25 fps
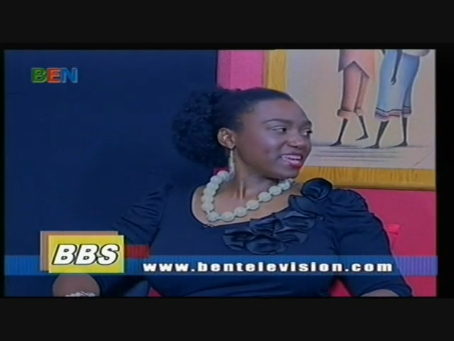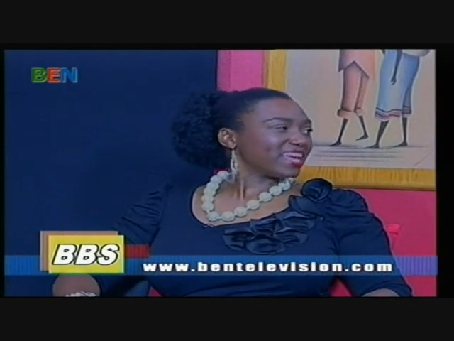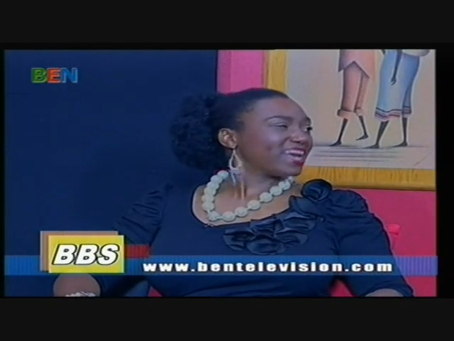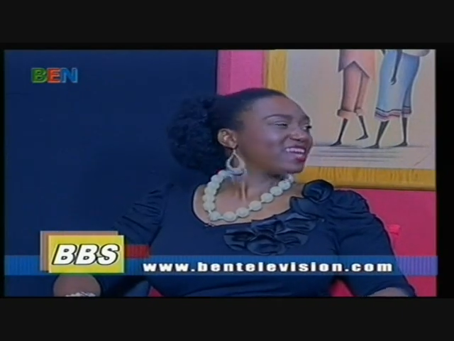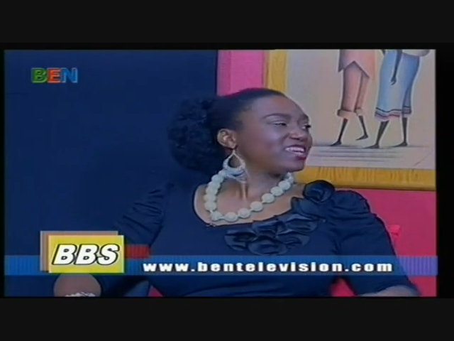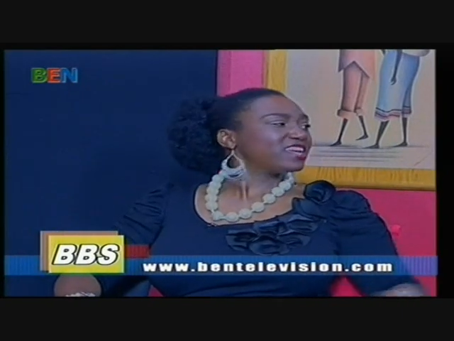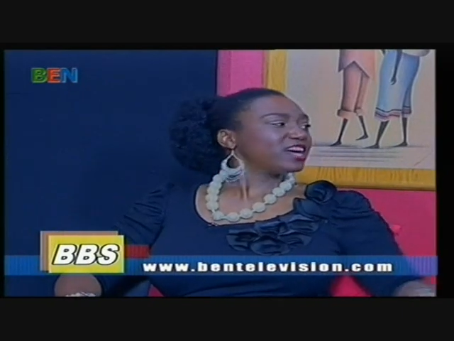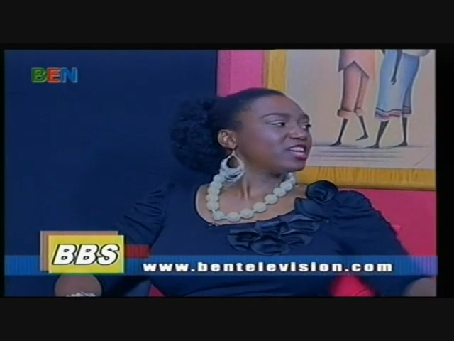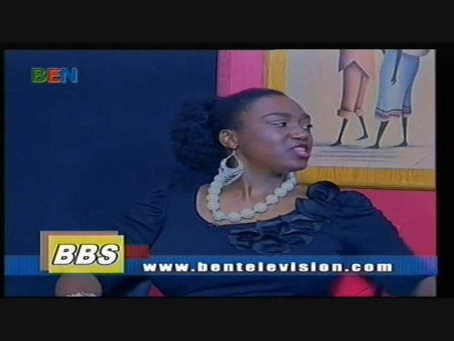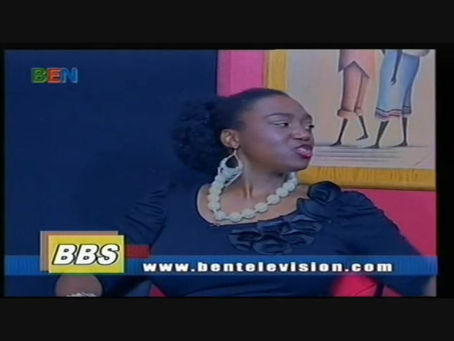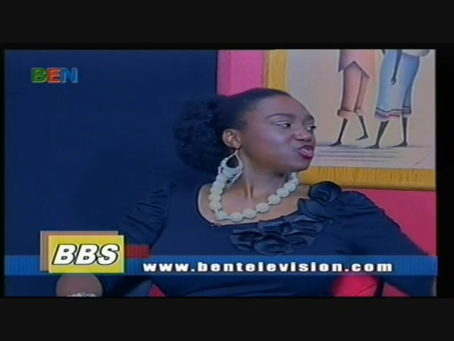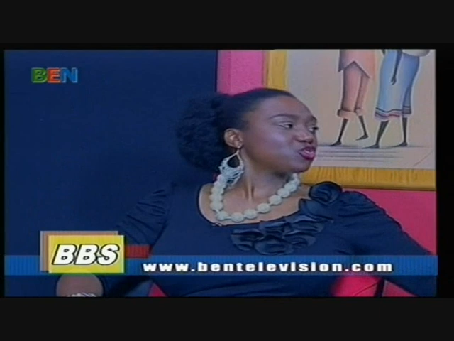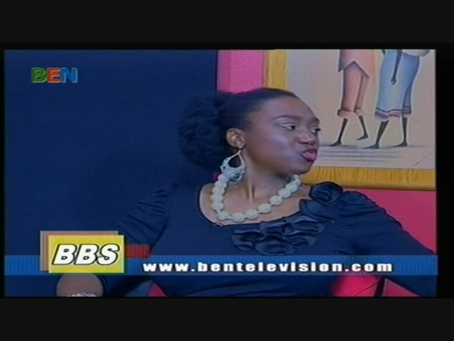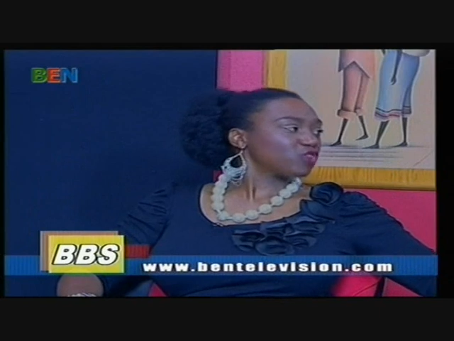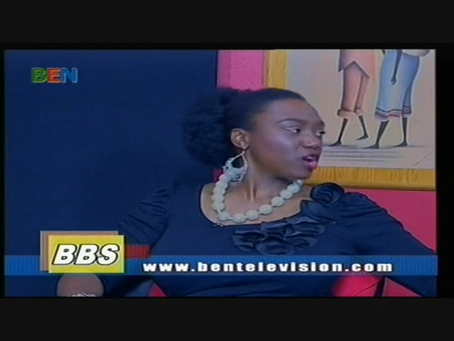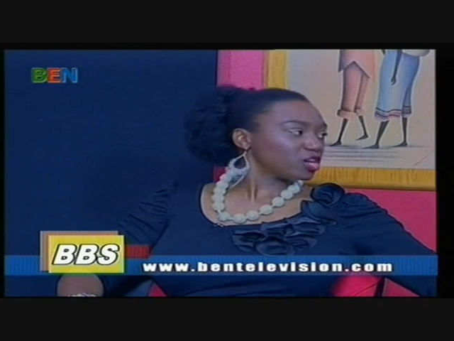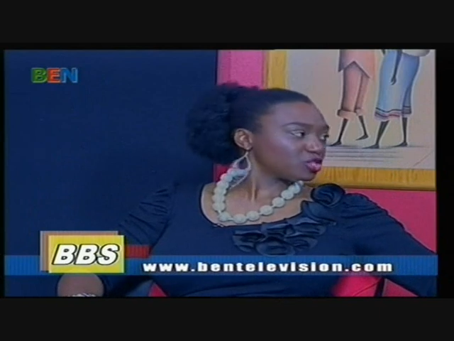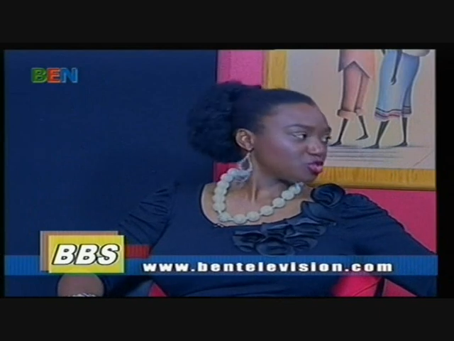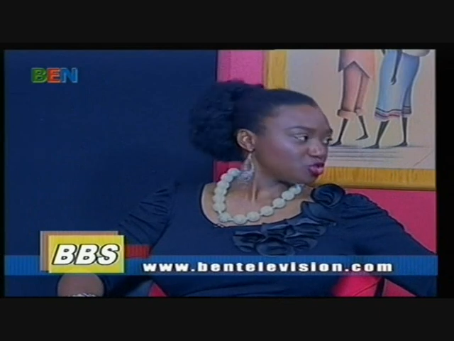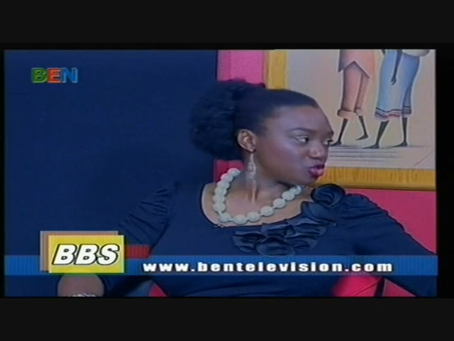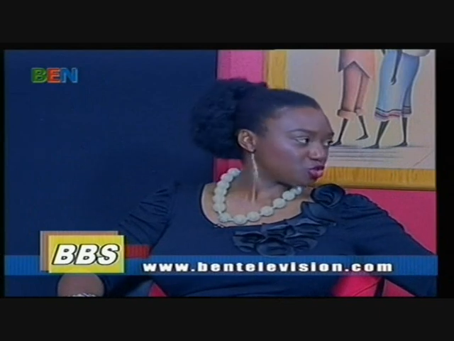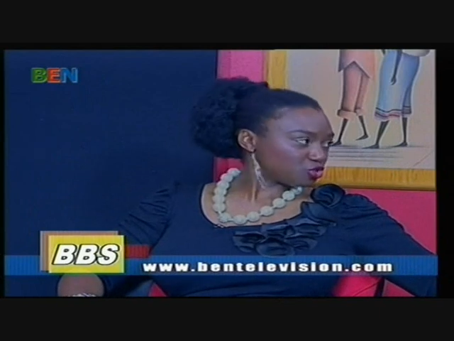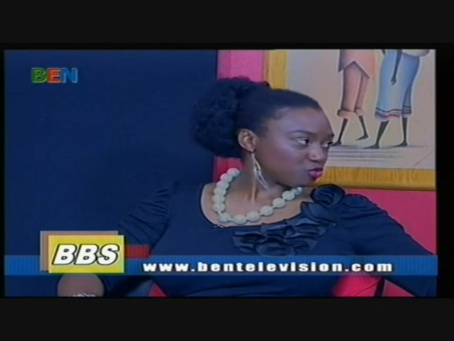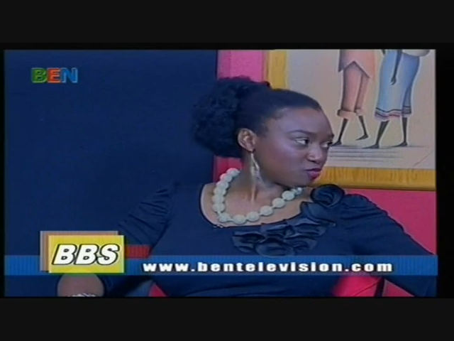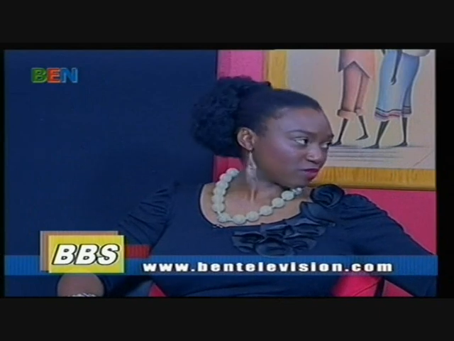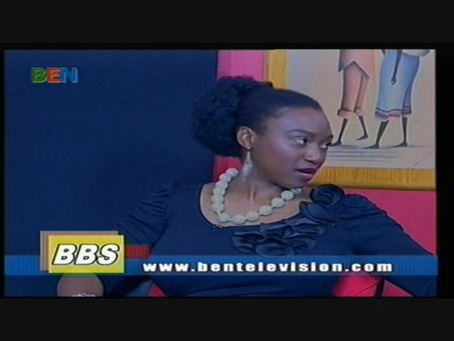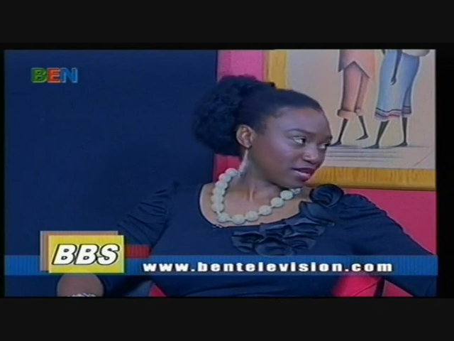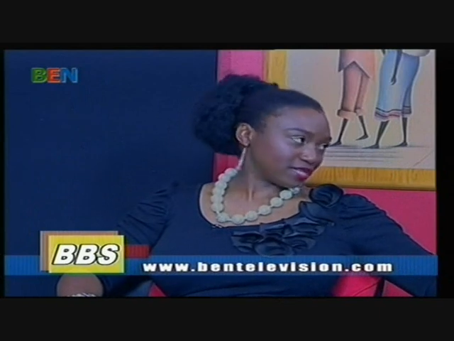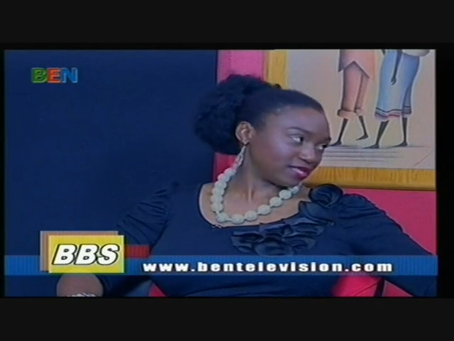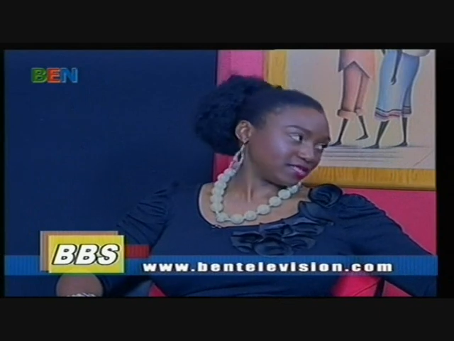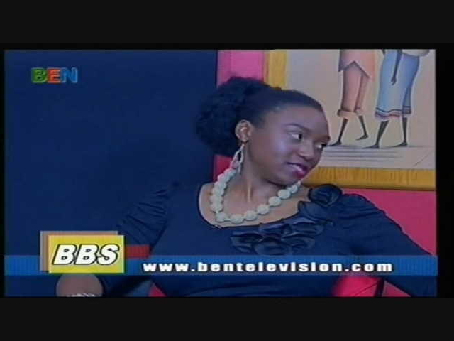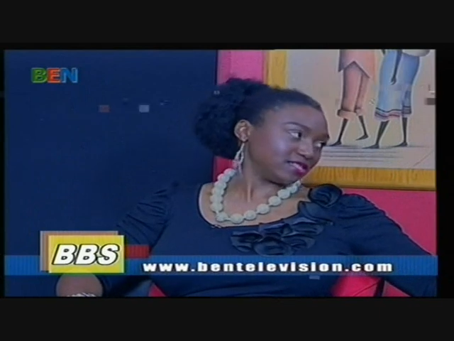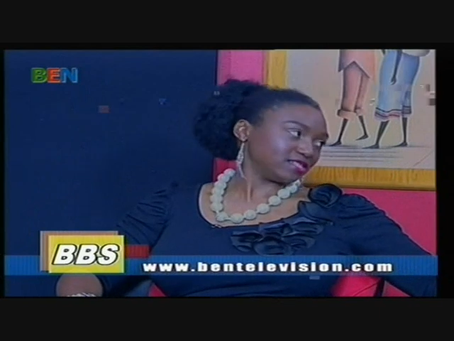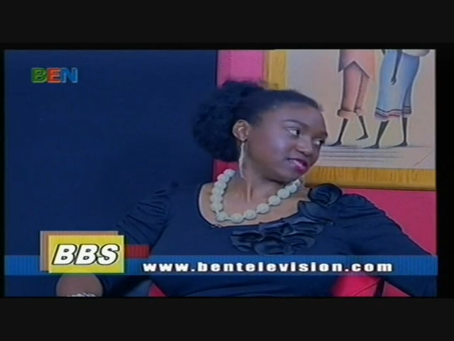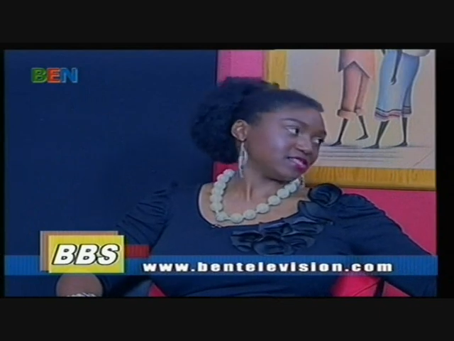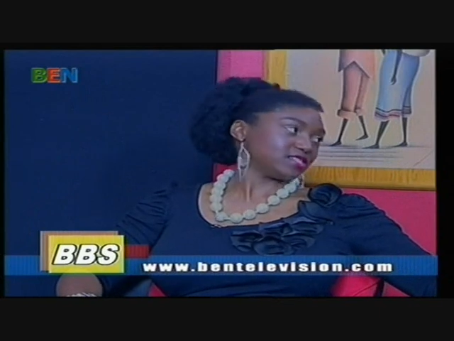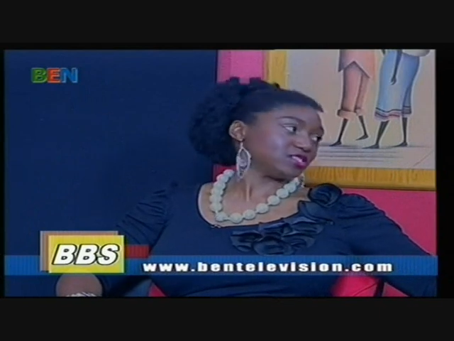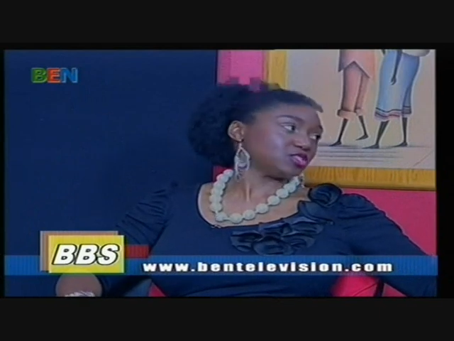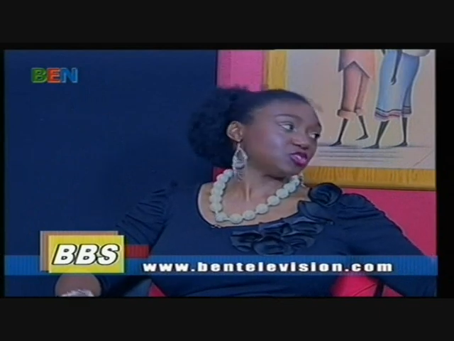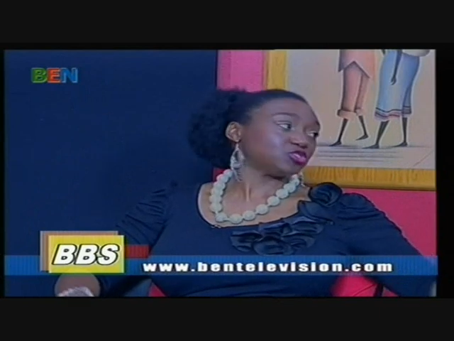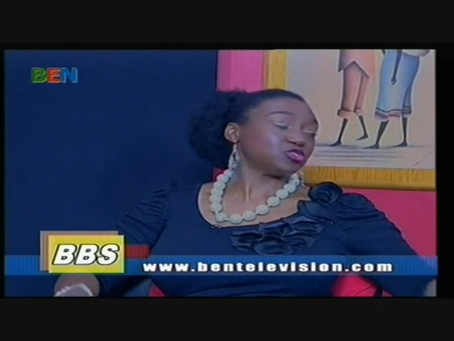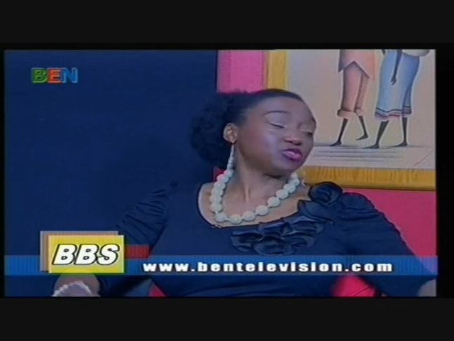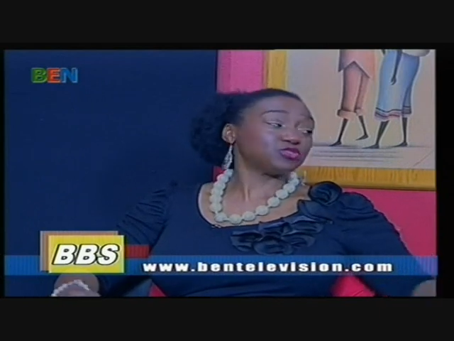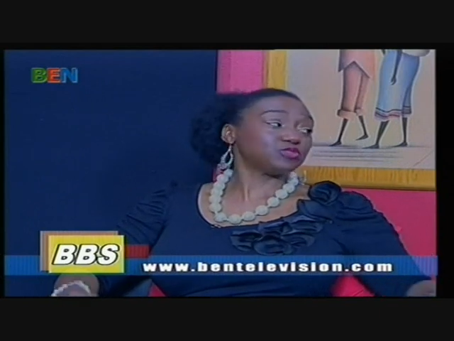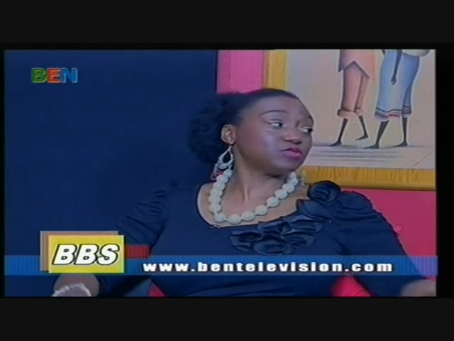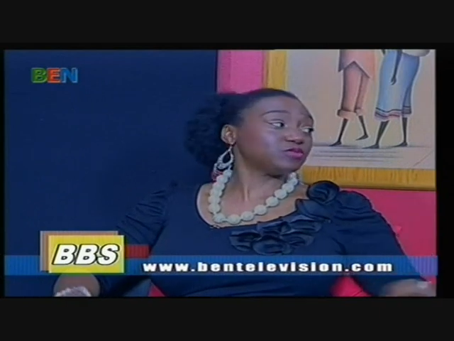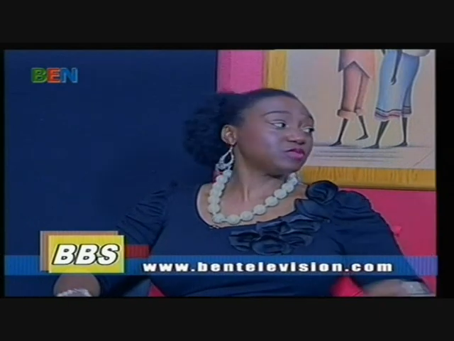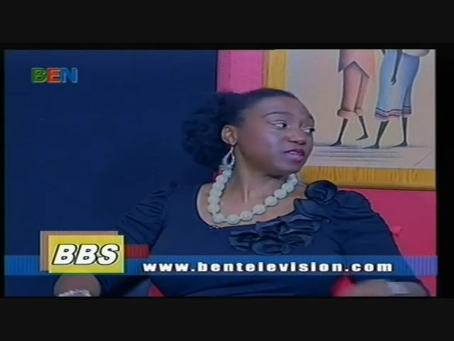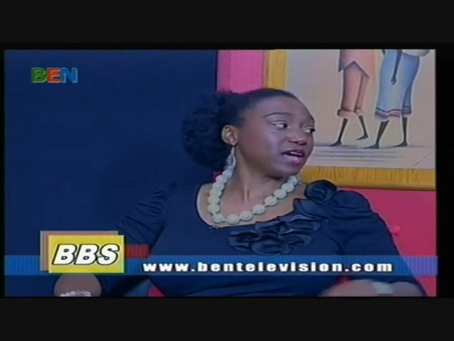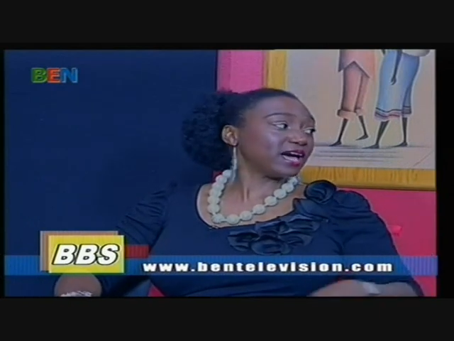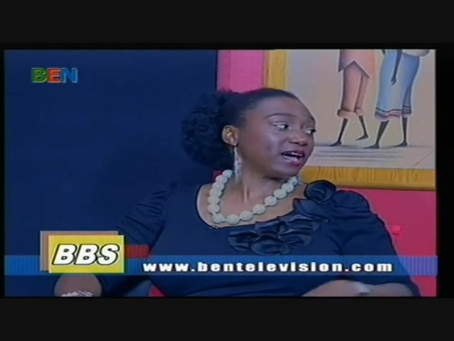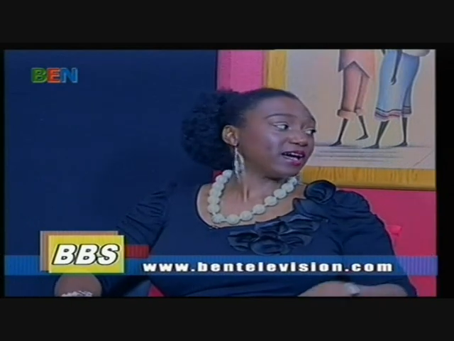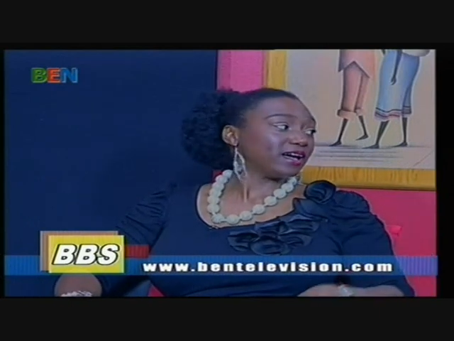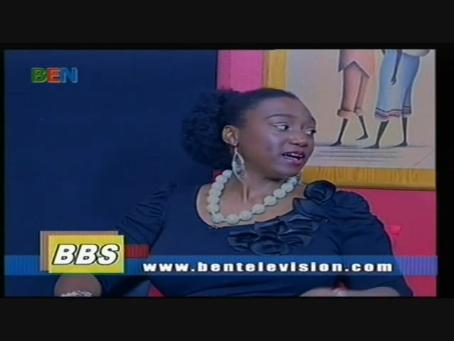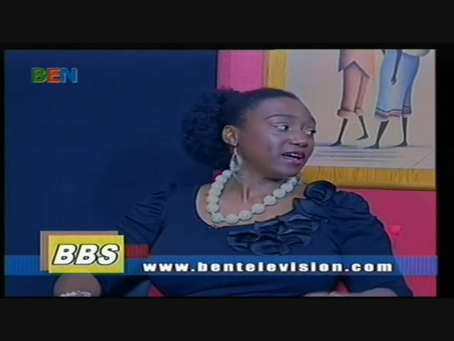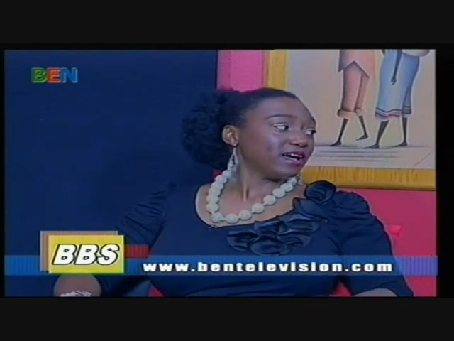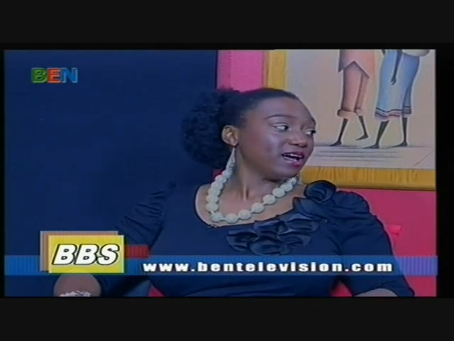Can I trust you, my sister, to do that?